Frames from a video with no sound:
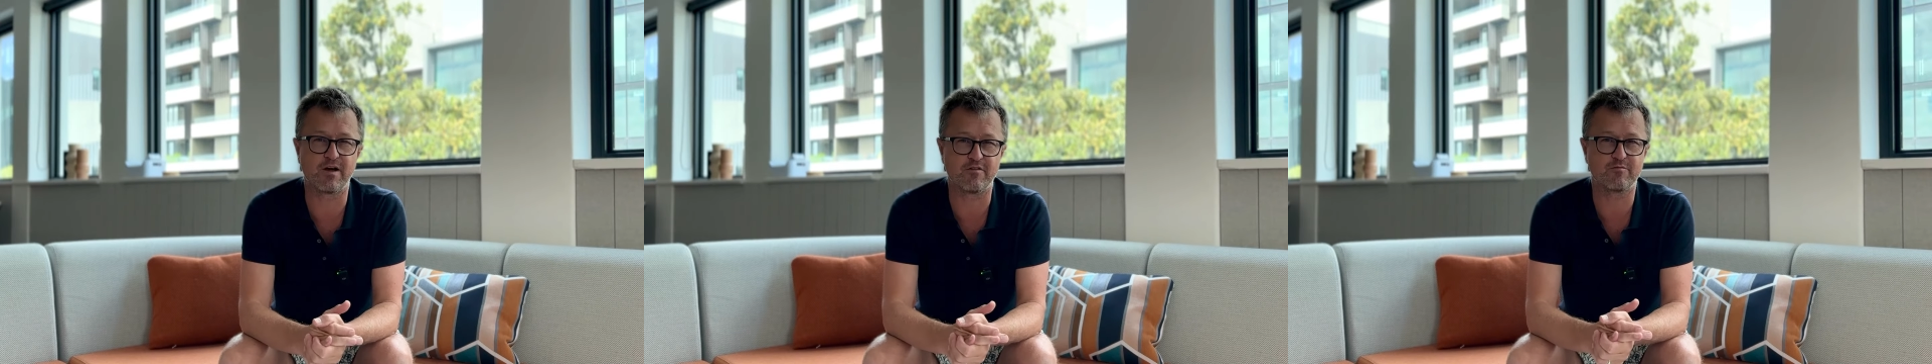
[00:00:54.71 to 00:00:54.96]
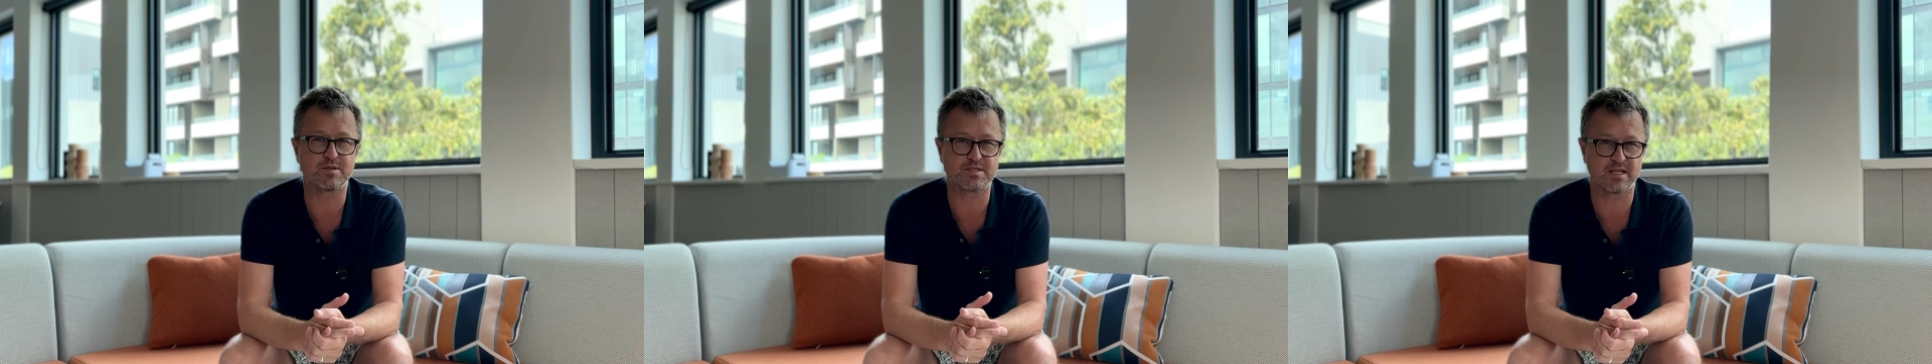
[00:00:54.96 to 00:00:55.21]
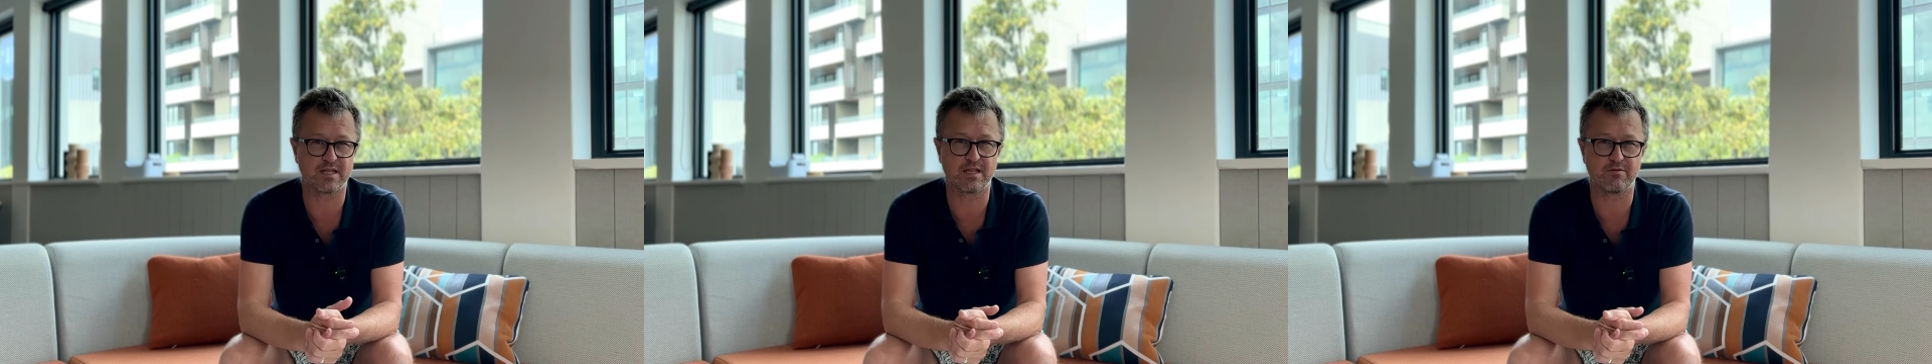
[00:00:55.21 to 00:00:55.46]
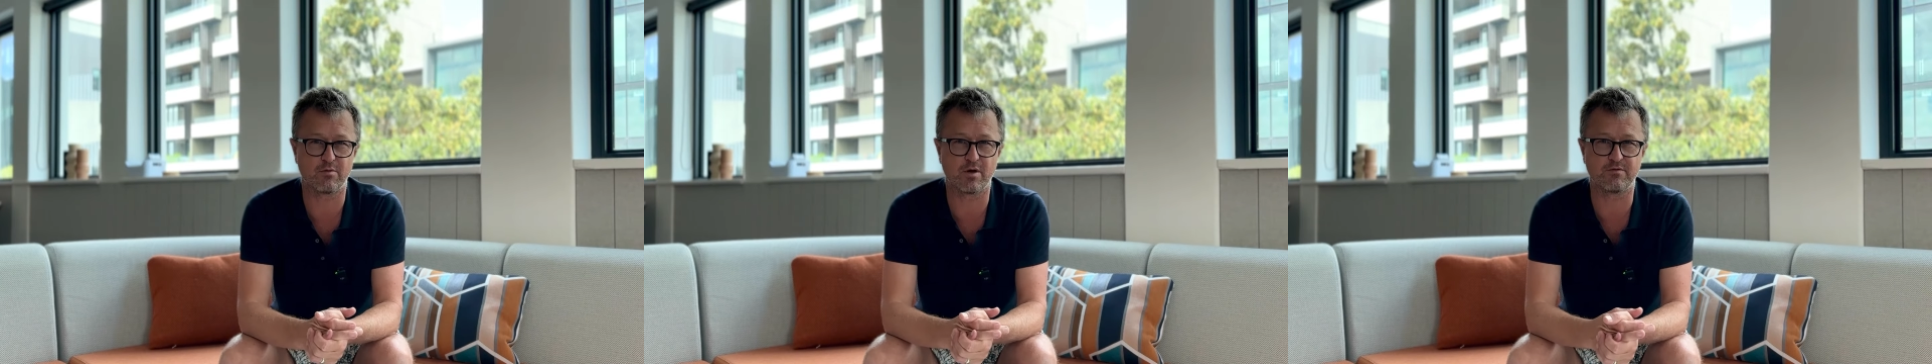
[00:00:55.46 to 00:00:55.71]
5%
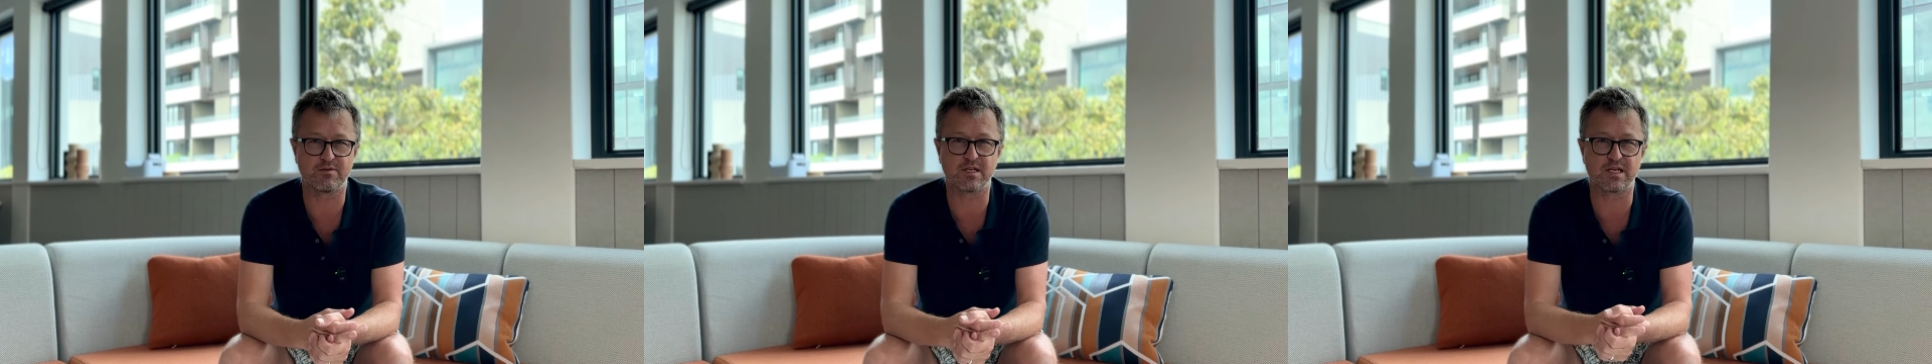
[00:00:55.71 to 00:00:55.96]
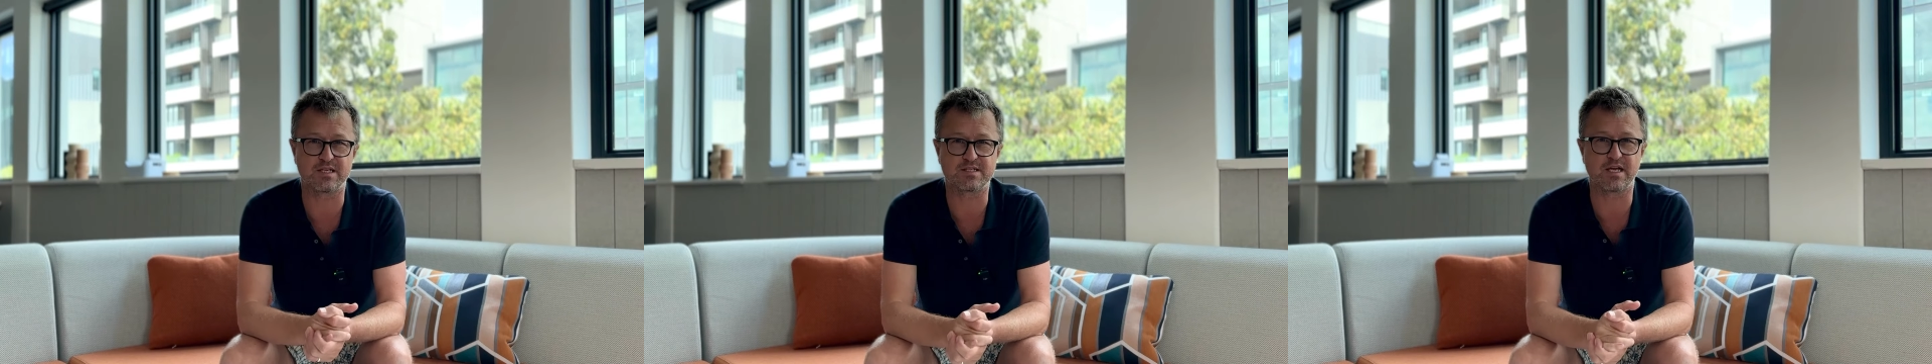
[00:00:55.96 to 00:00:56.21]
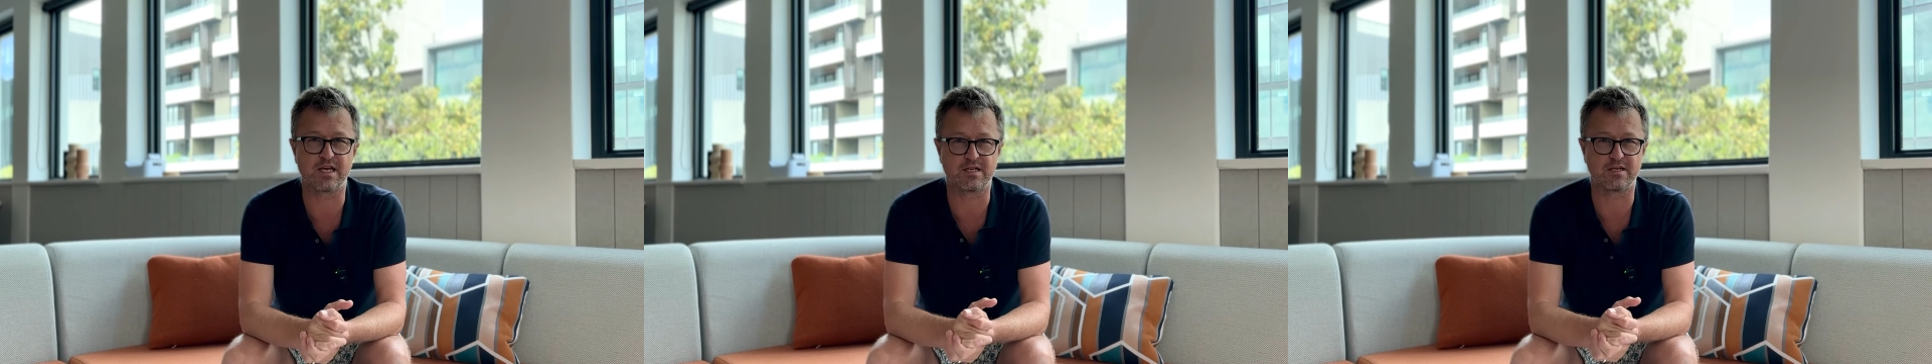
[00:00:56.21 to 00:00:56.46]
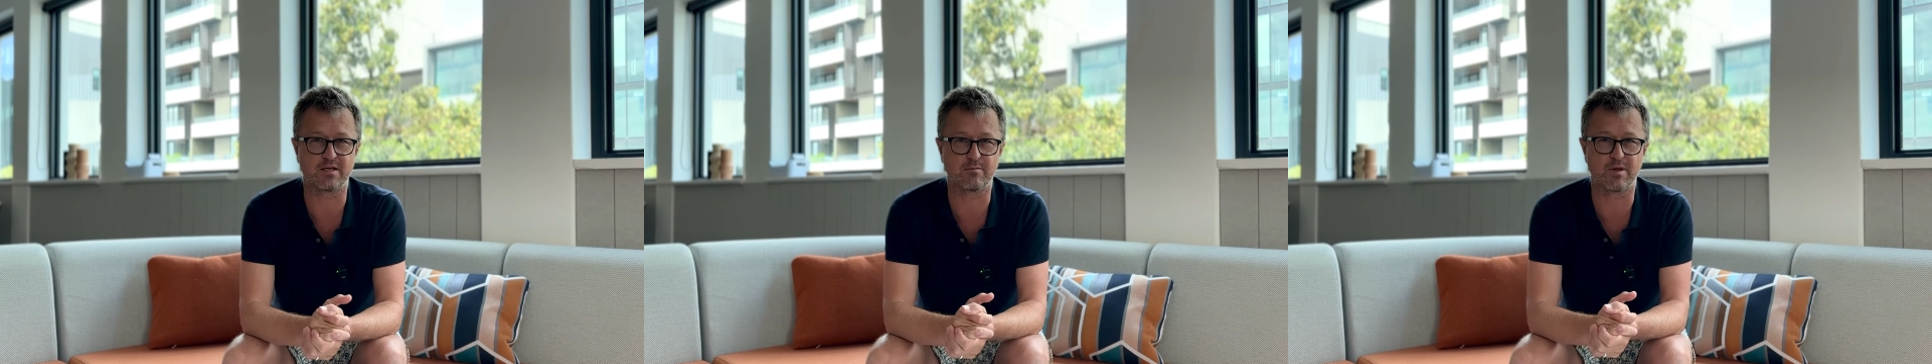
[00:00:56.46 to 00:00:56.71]
level over the next
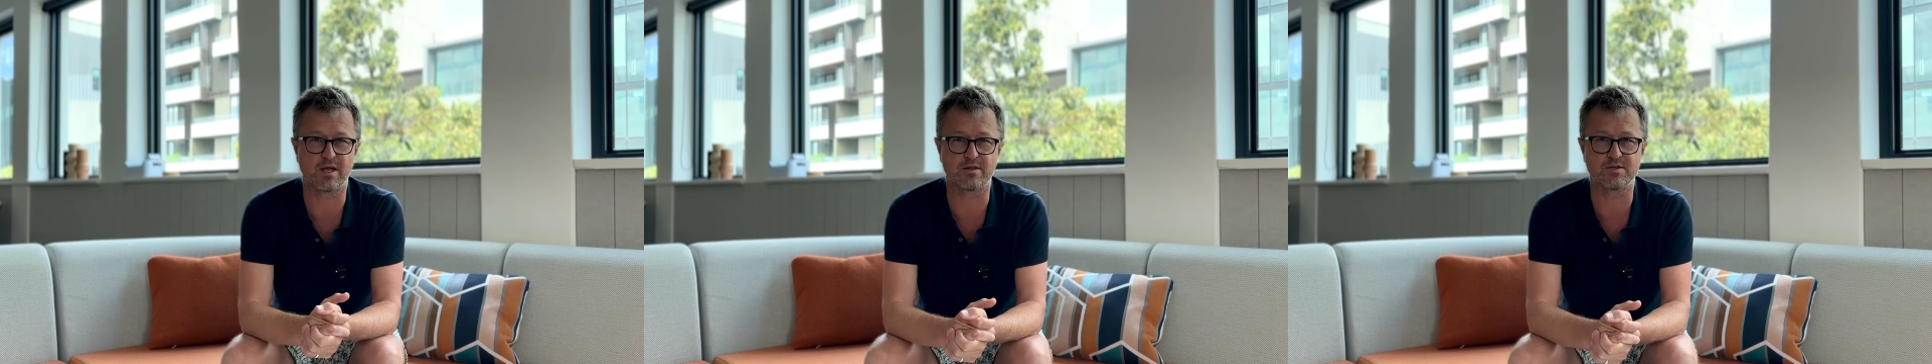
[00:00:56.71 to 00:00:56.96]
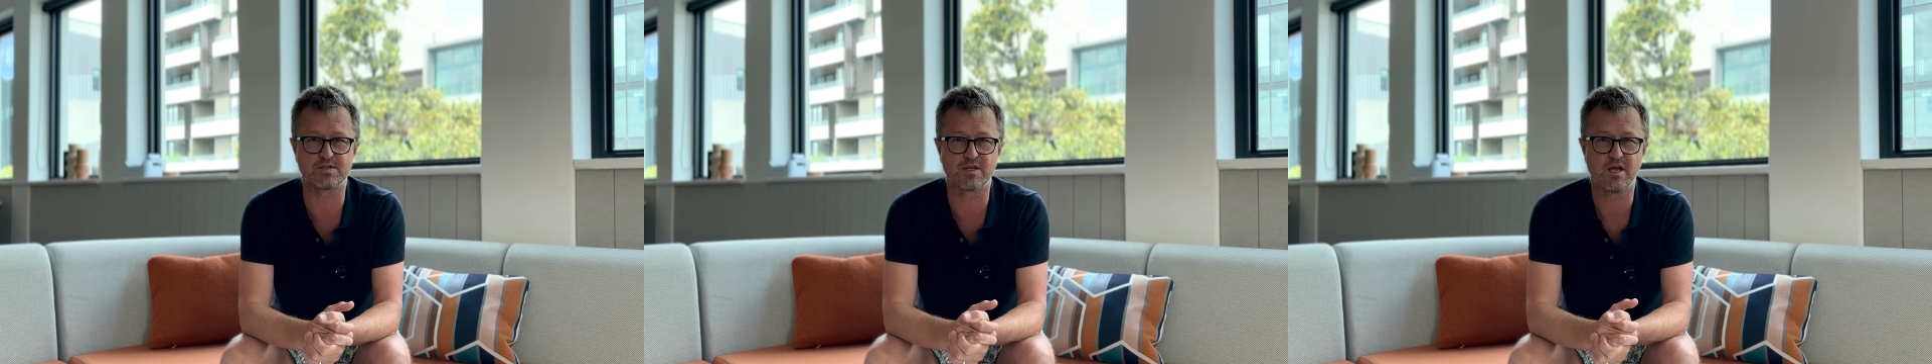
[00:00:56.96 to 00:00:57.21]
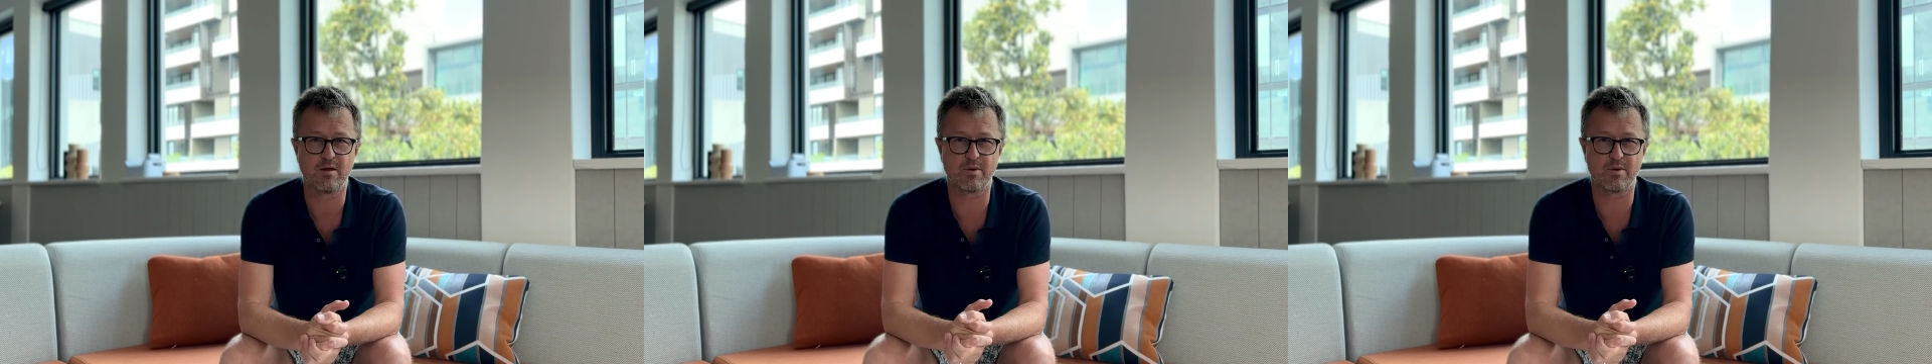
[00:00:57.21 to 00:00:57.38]
18 months,